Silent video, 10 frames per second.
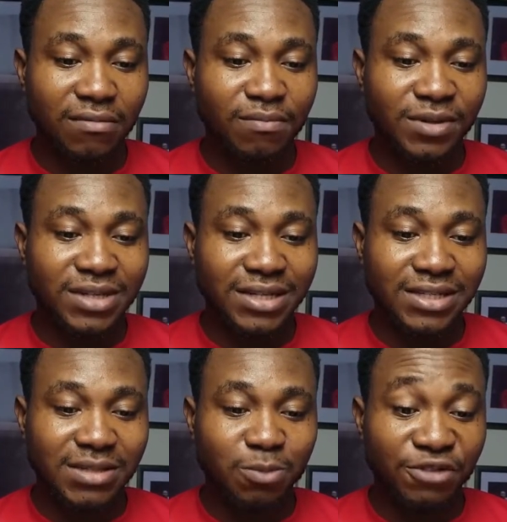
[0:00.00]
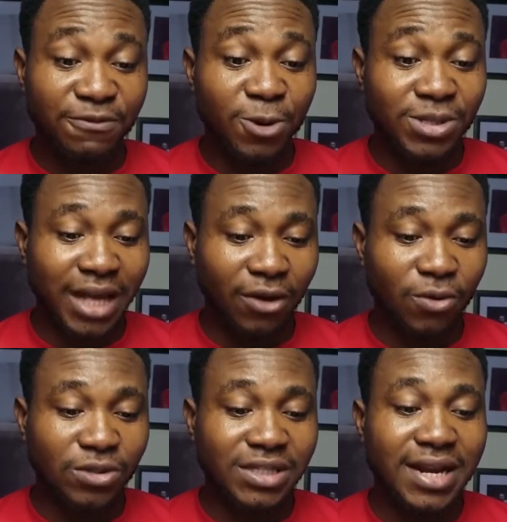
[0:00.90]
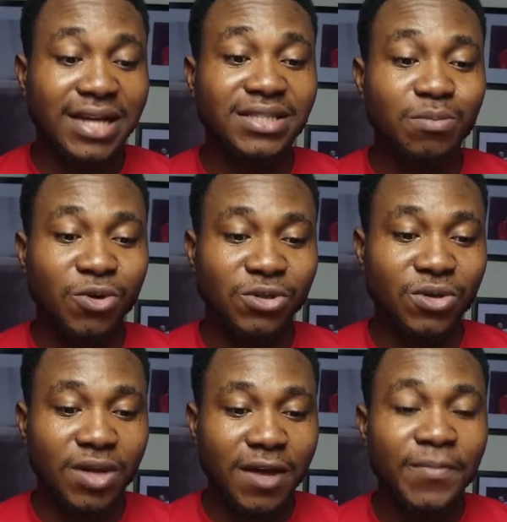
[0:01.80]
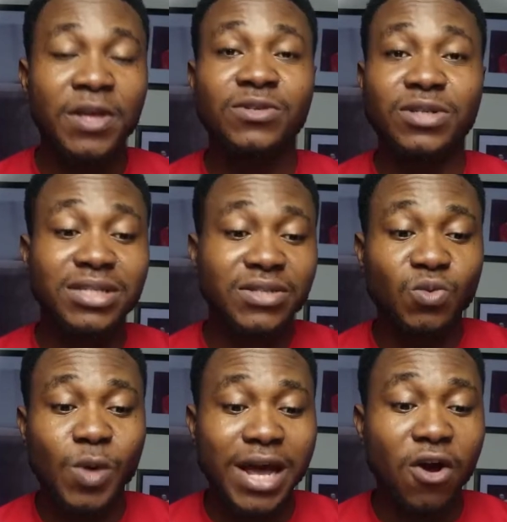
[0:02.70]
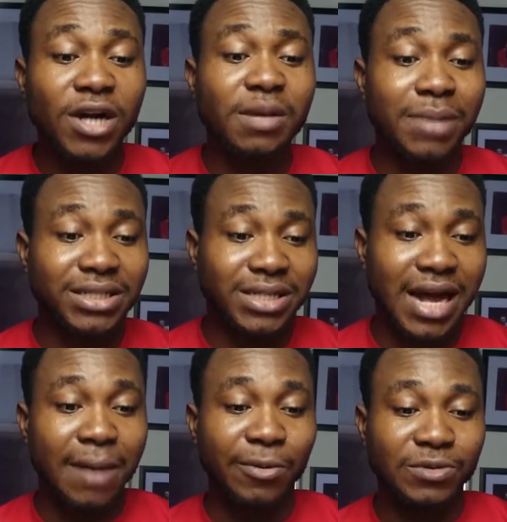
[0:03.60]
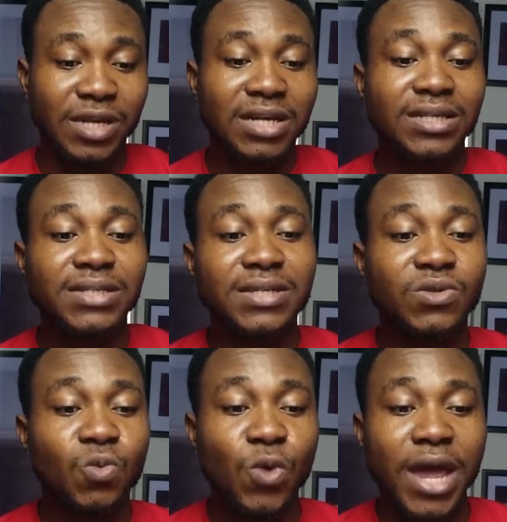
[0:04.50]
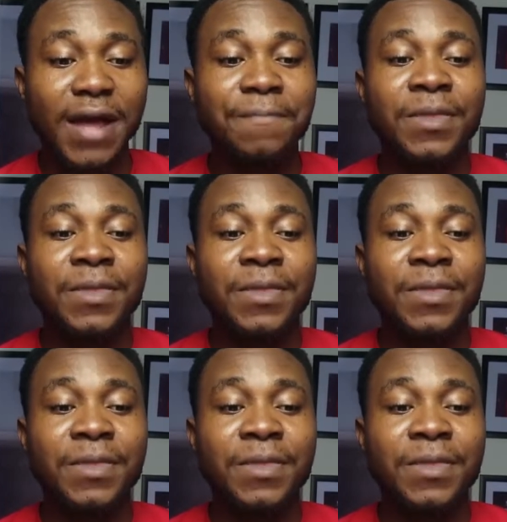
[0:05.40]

businesses, portfolios, and coach. Select the most. Okay, so this is where all the magic happens. This is where